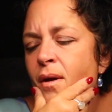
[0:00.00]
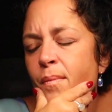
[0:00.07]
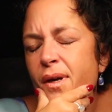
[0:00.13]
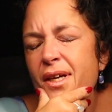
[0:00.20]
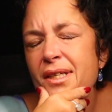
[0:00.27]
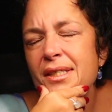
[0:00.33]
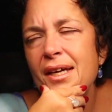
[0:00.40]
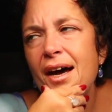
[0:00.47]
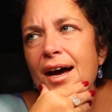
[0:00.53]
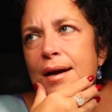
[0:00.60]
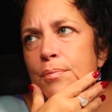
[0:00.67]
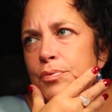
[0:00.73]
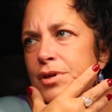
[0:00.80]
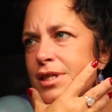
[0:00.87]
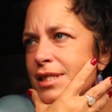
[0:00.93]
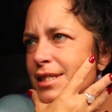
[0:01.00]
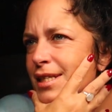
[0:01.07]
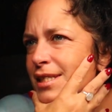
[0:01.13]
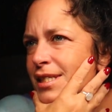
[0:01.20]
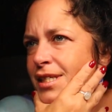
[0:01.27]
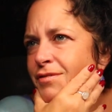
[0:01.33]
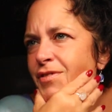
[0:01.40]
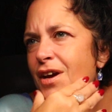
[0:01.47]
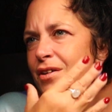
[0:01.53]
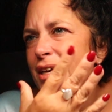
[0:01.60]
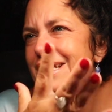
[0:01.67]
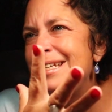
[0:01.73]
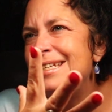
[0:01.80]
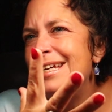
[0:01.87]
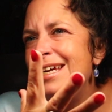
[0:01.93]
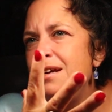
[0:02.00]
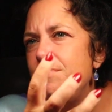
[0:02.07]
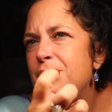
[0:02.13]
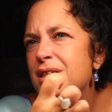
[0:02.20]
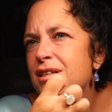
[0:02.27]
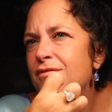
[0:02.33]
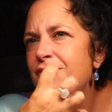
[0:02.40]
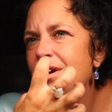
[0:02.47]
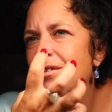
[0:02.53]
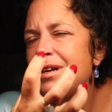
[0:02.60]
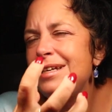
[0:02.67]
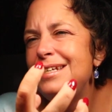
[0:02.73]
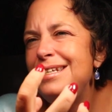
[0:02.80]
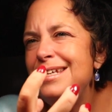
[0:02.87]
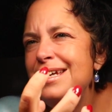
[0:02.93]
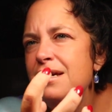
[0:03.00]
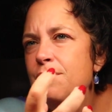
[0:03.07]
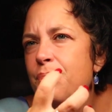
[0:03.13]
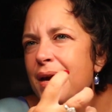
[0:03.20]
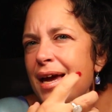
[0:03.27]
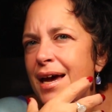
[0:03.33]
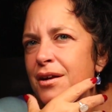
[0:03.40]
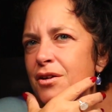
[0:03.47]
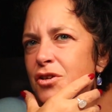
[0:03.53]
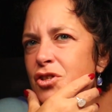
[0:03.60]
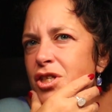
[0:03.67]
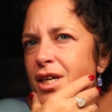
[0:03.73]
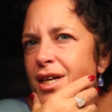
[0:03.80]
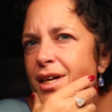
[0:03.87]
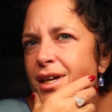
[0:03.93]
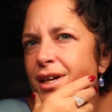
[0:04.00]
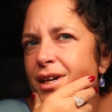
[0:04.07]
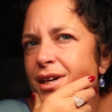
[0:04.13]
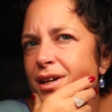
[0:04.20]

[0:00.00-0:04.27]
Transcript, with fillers: because the high priestess is very deep, it's a very deep energy.